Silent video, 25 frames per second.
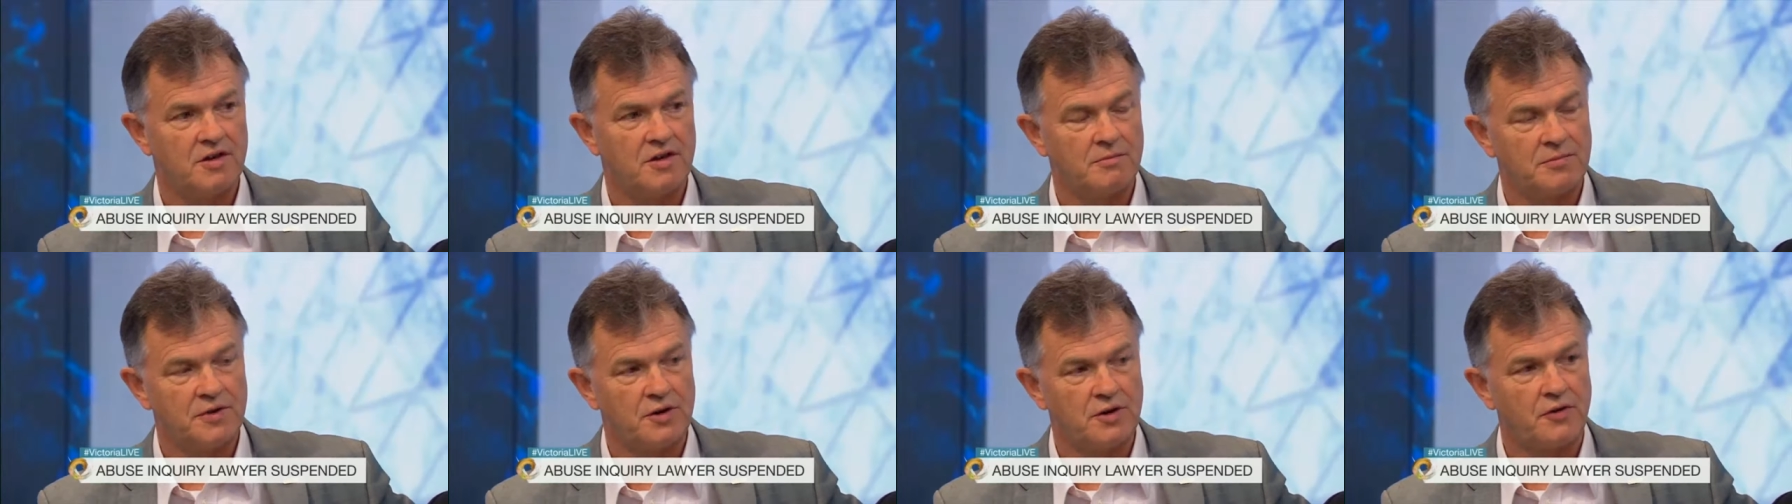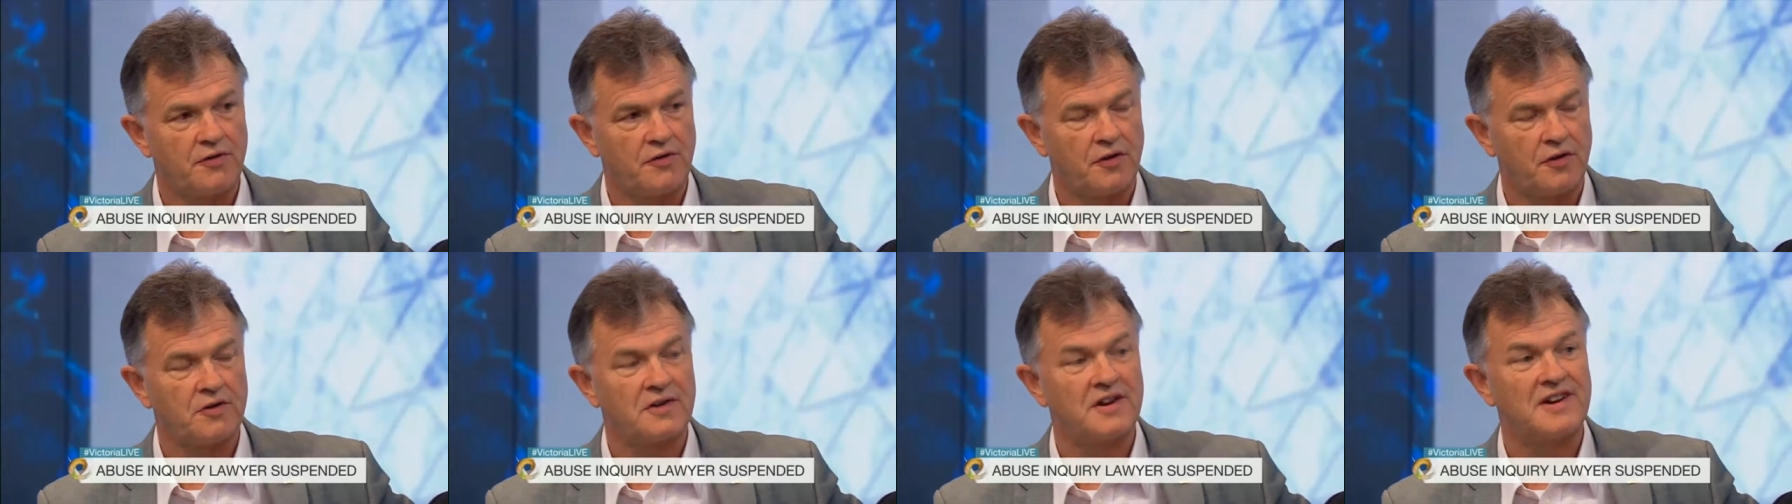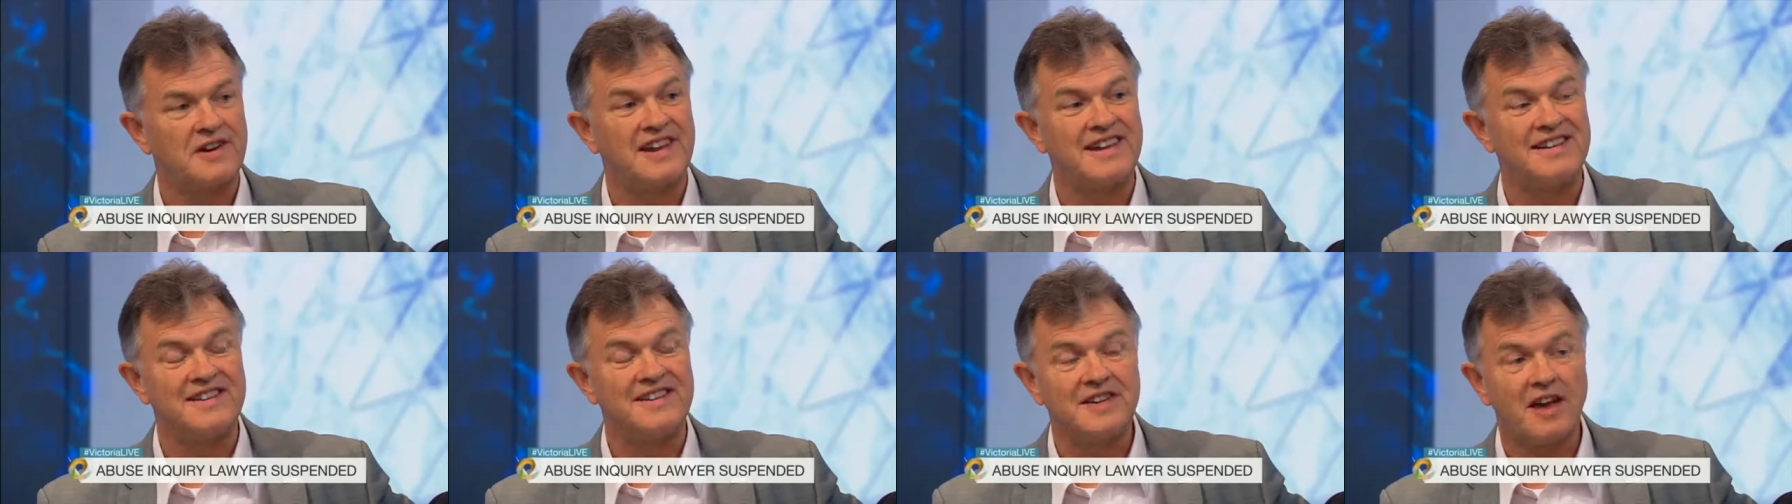abuse on
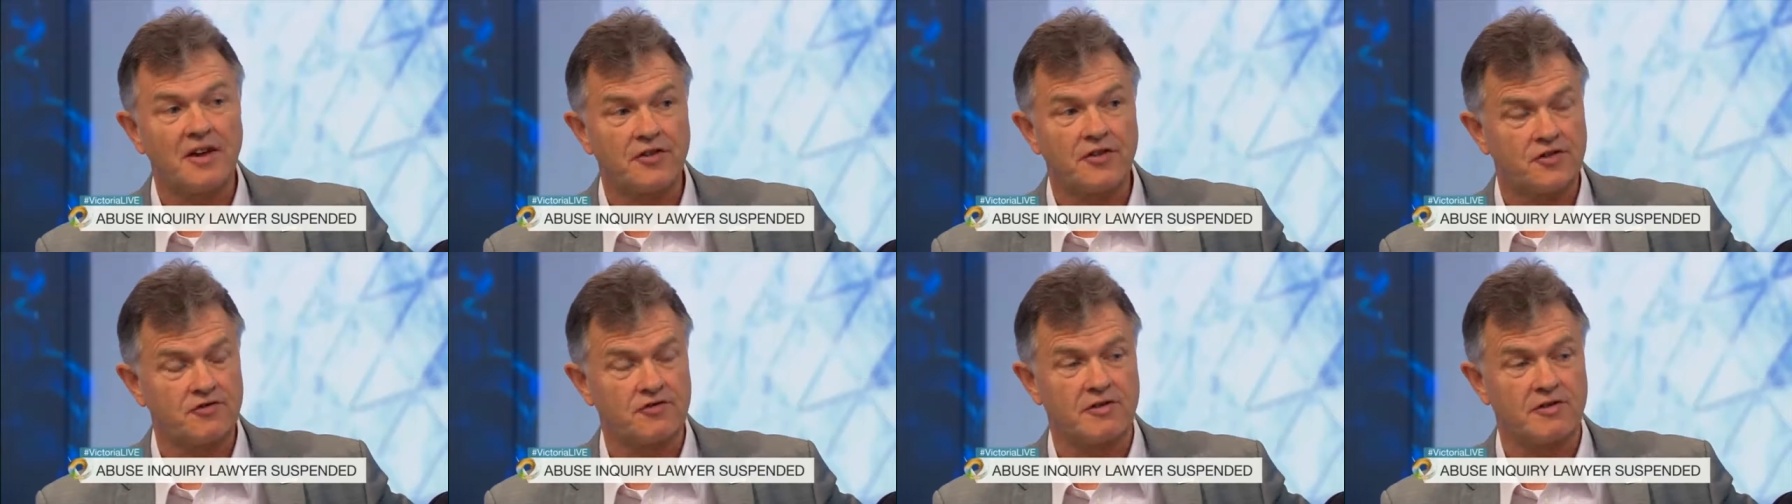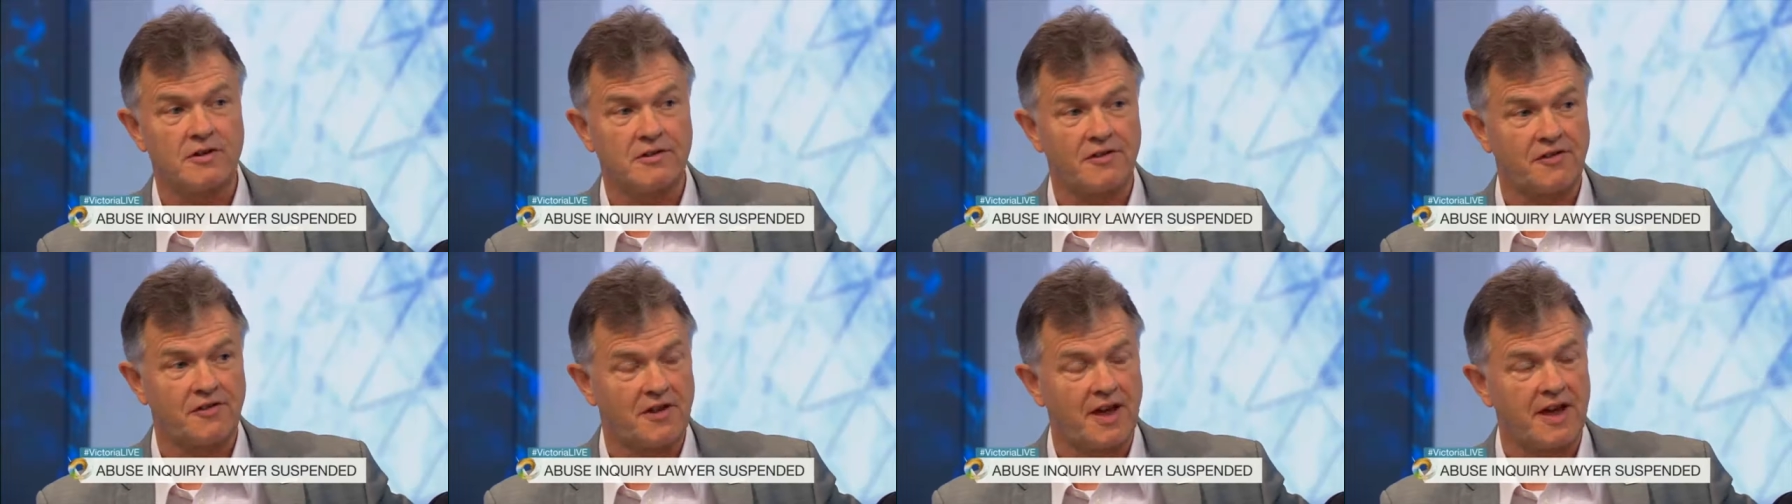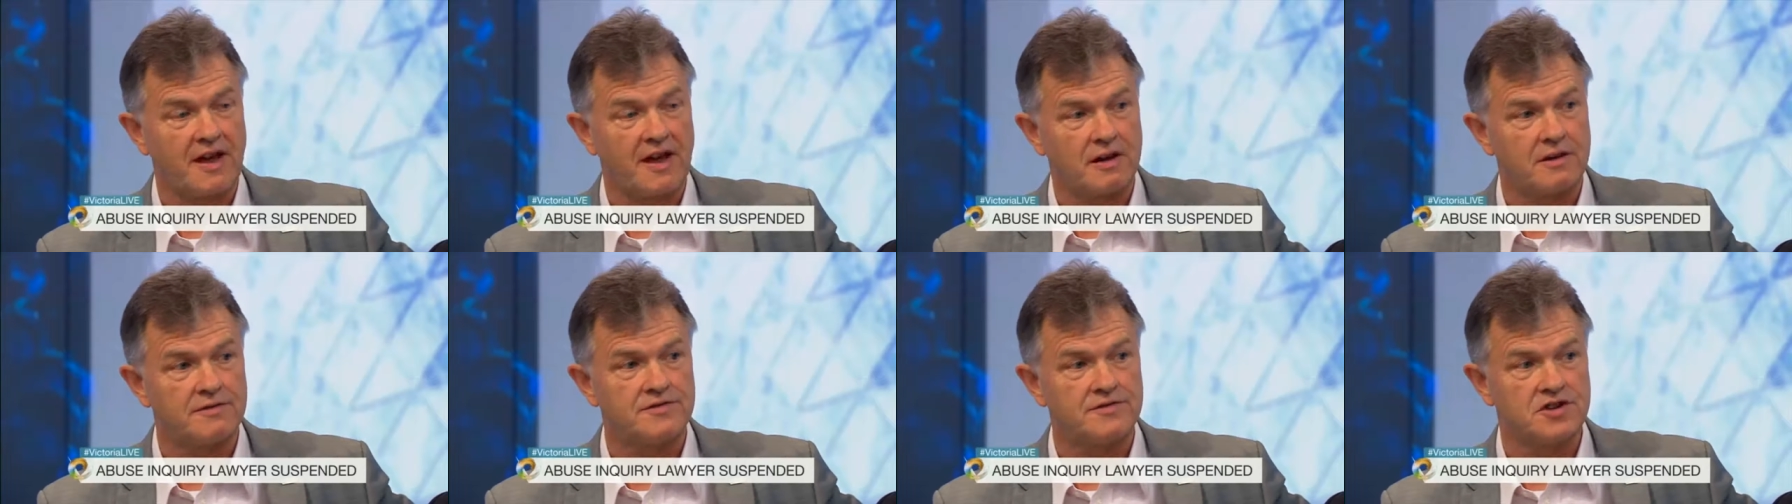an industrial
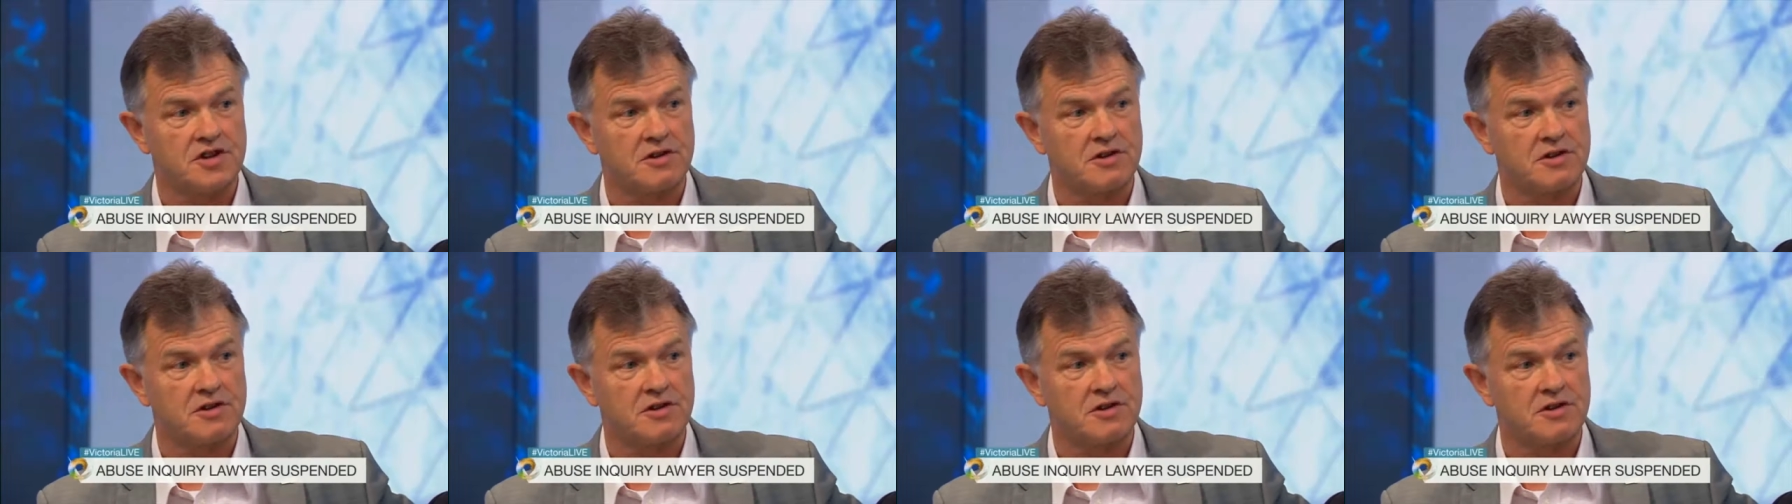scale of